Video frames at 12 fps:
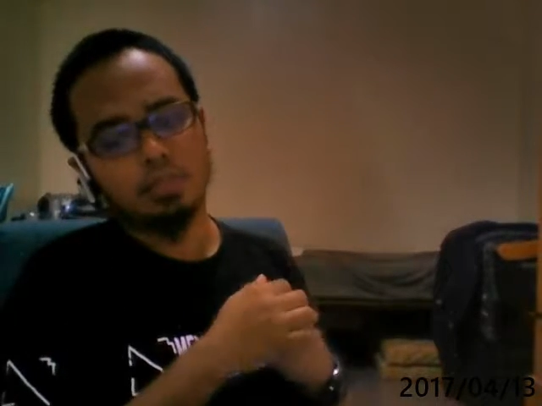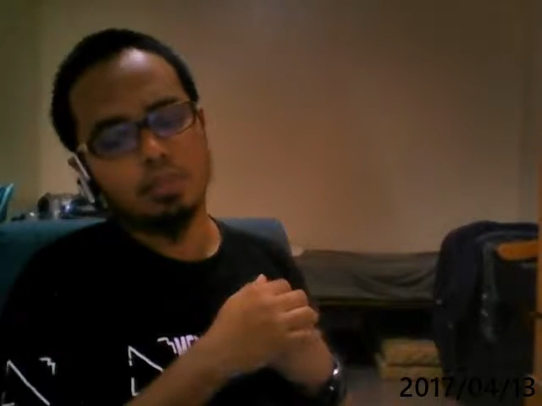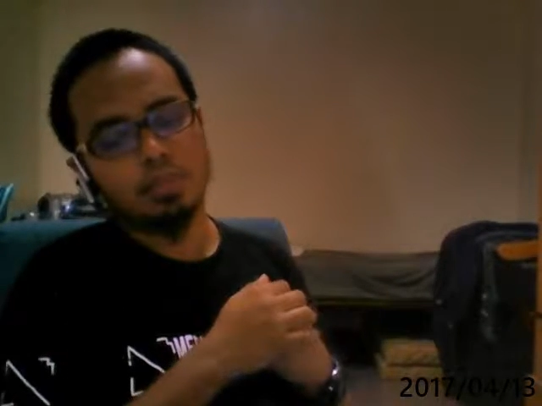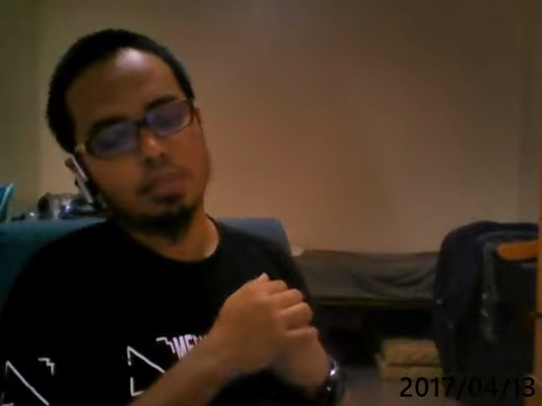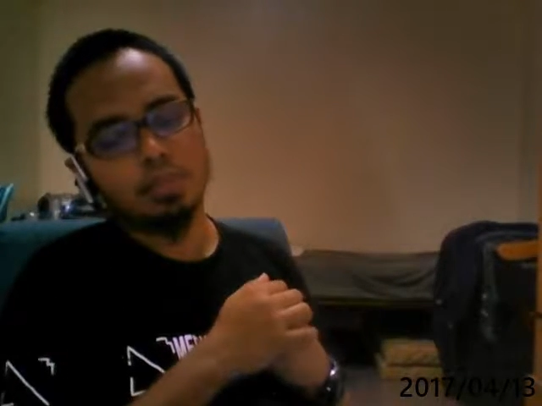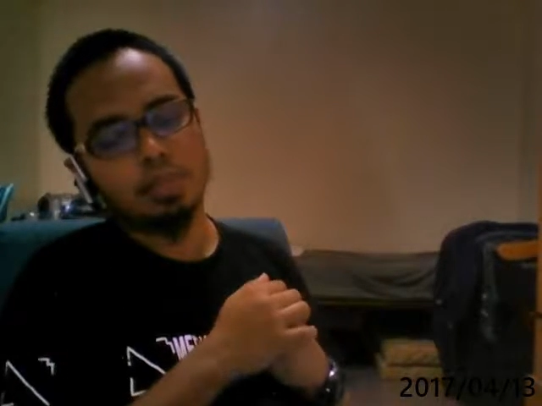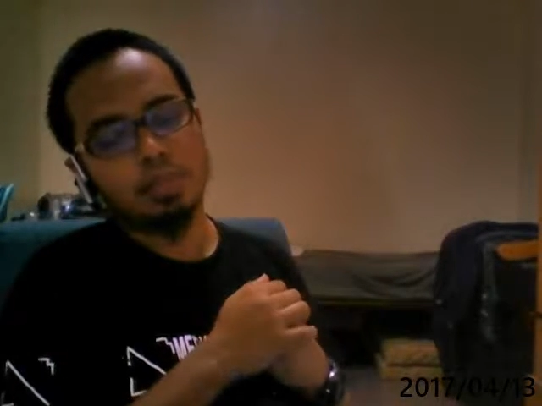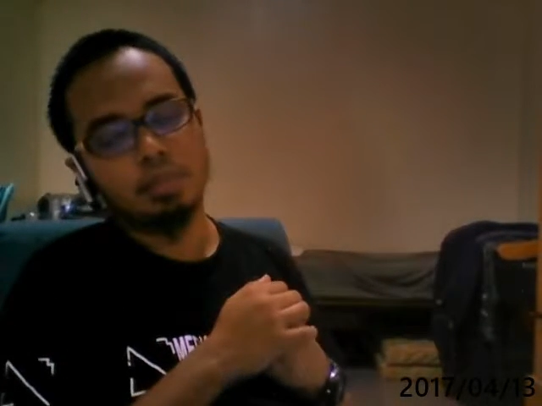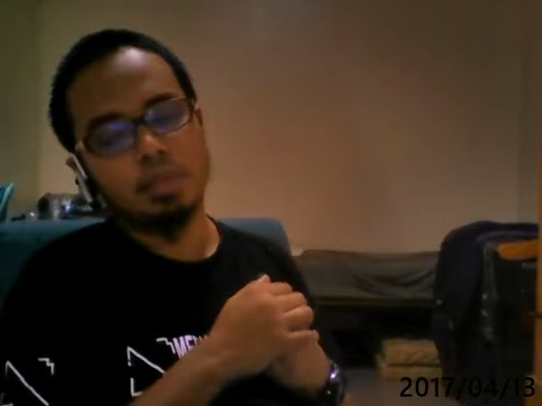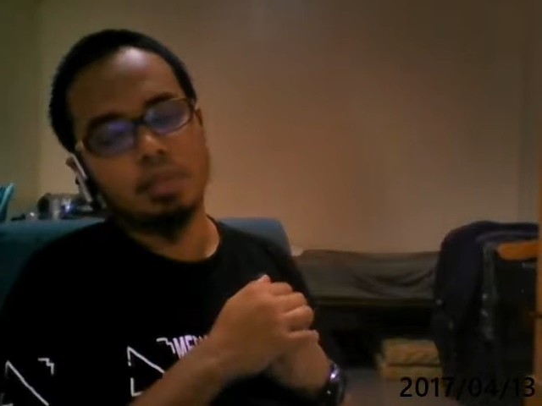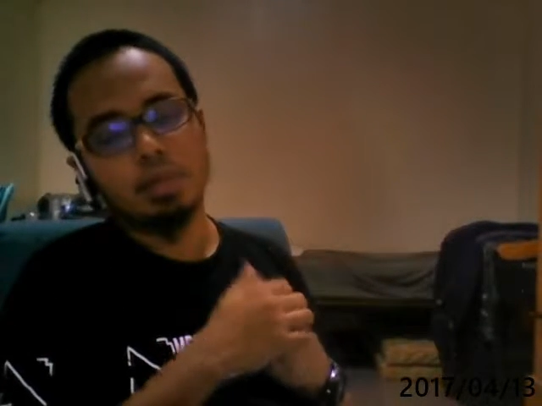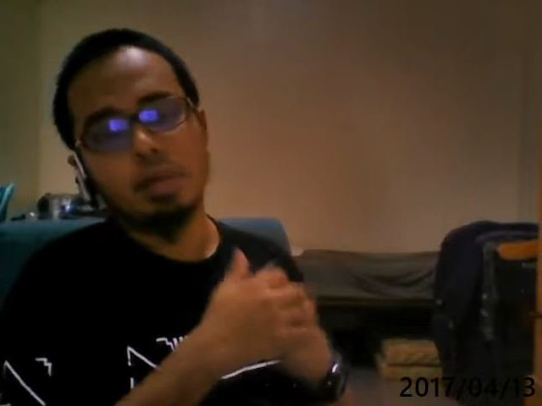For
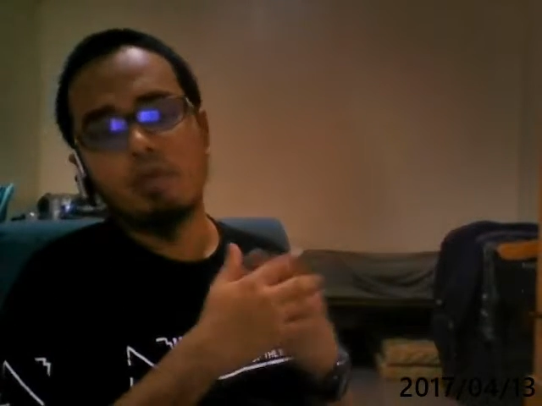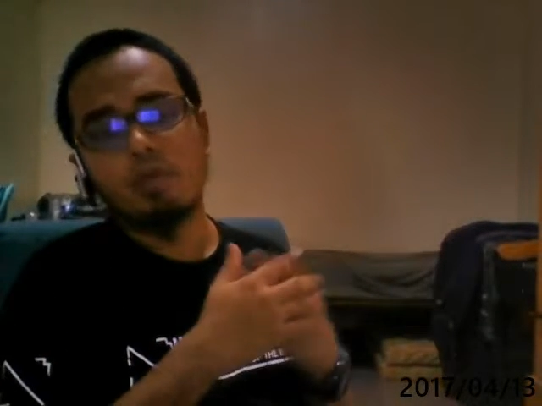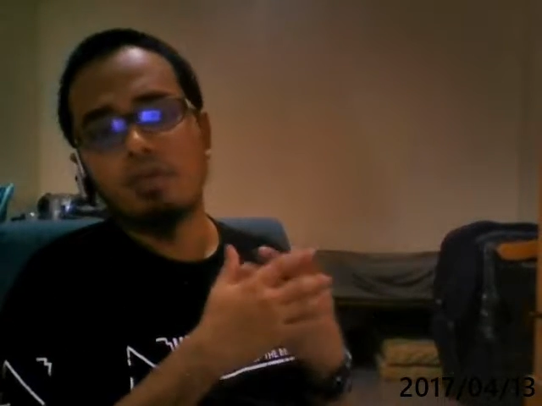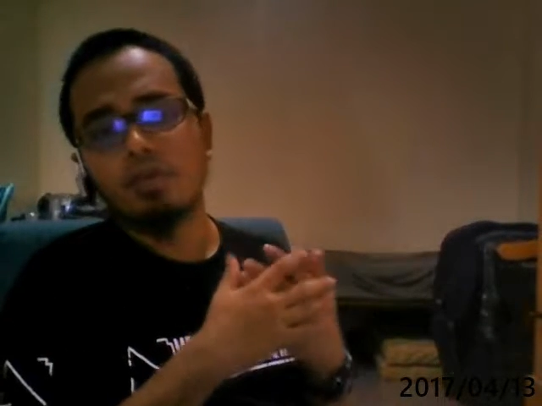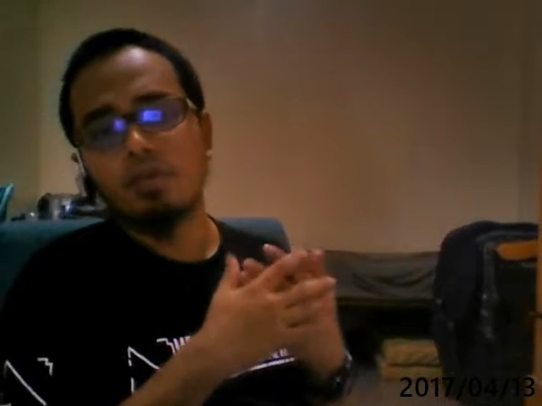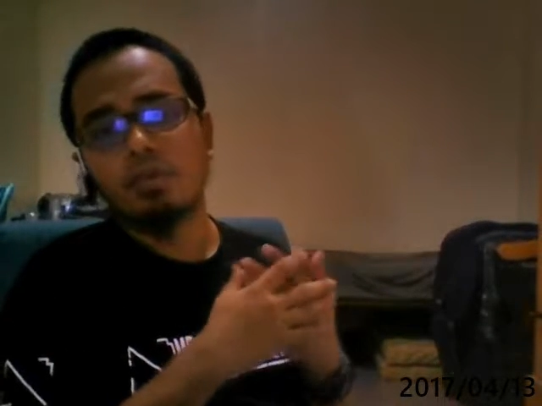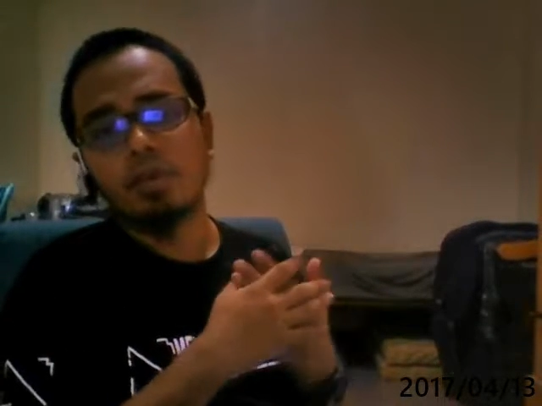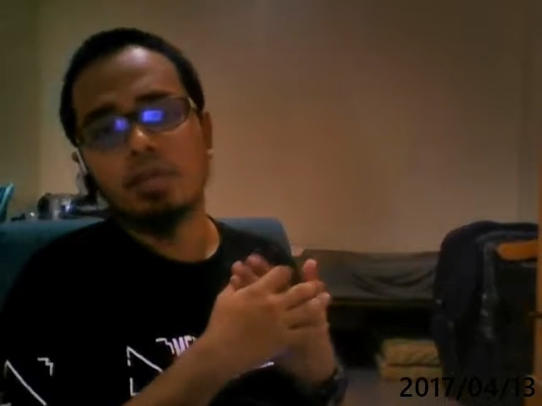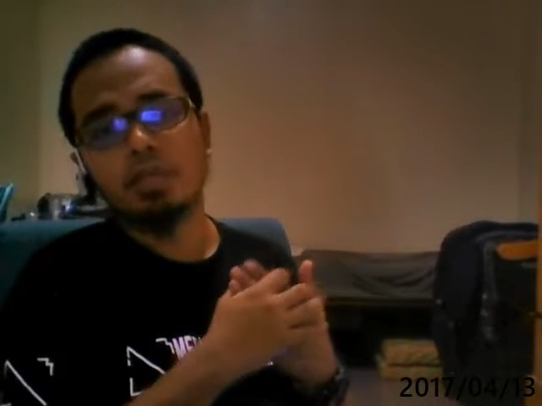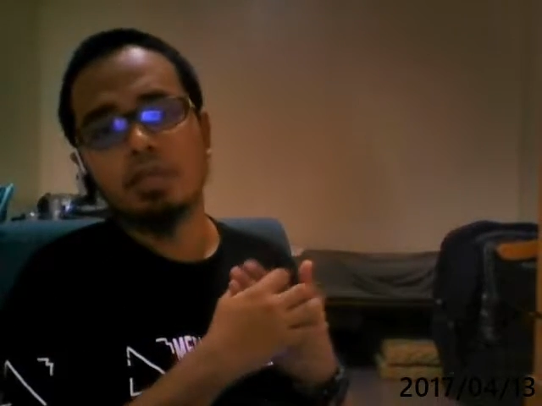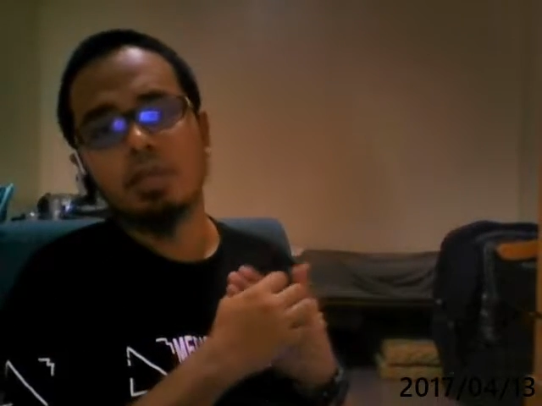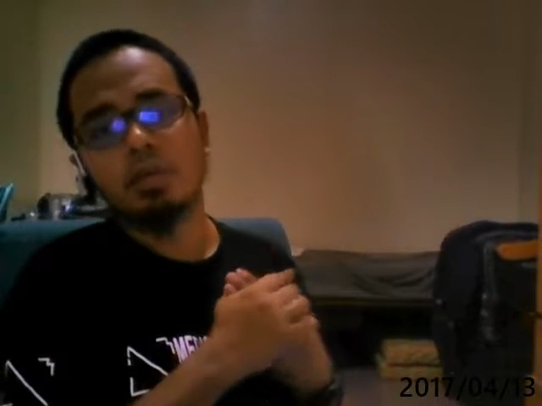example, an outflow
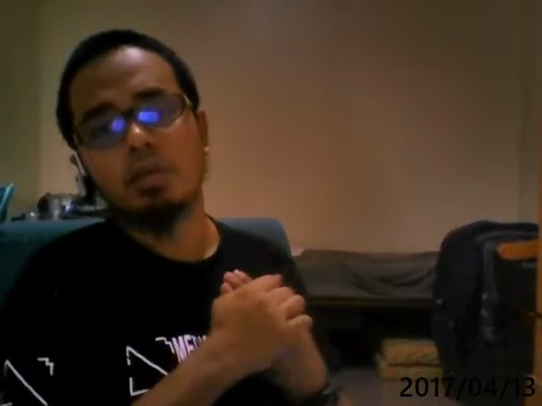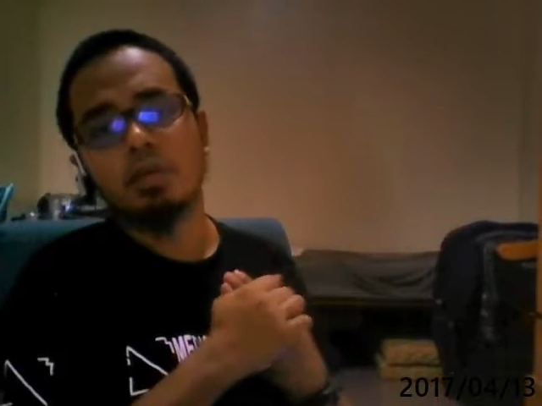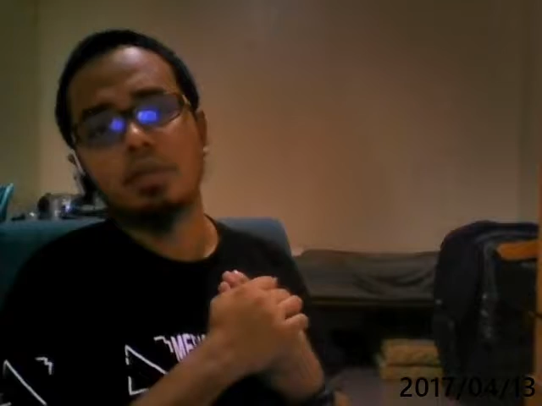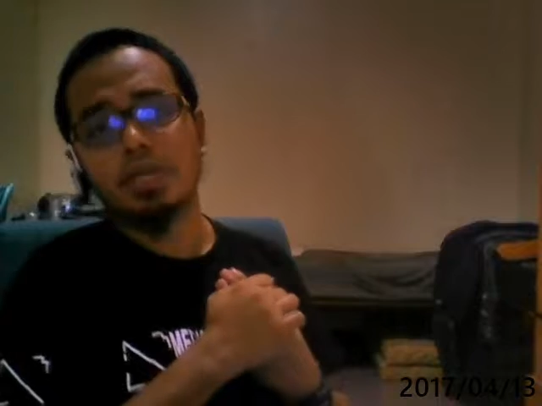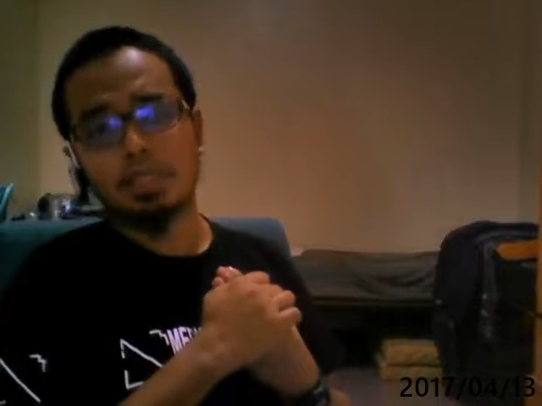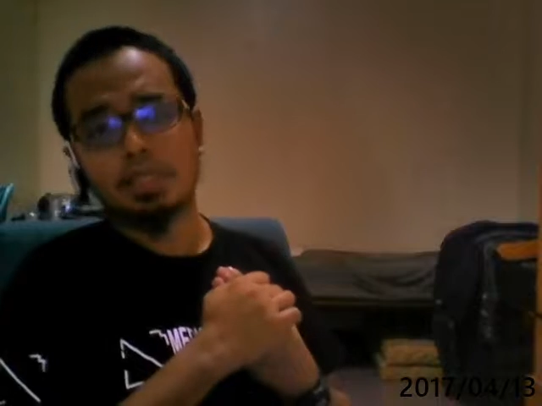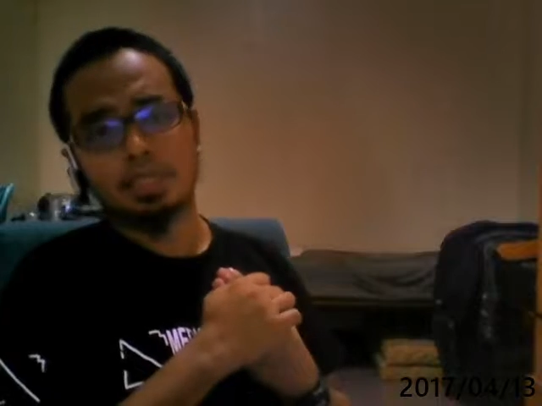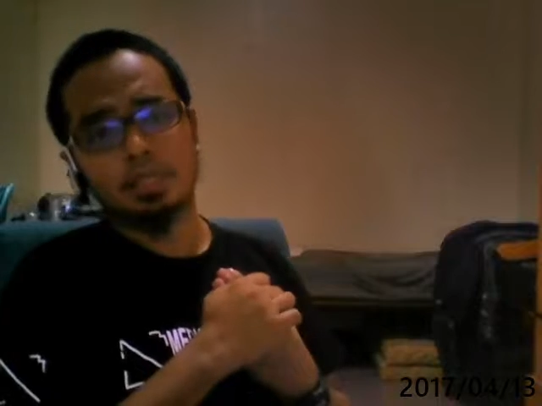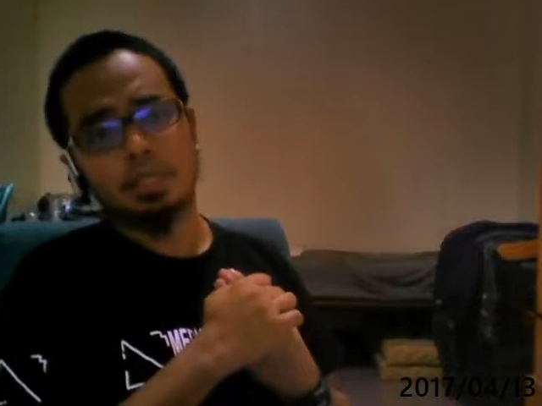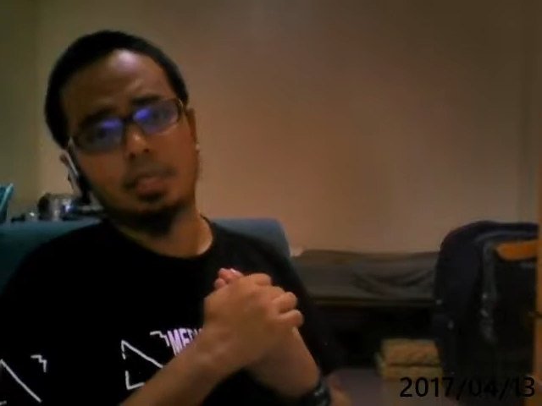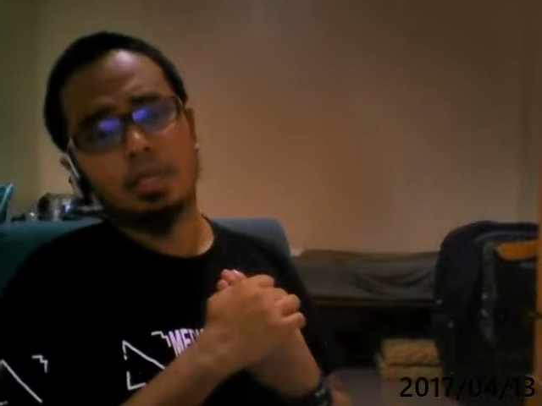tract obstruction.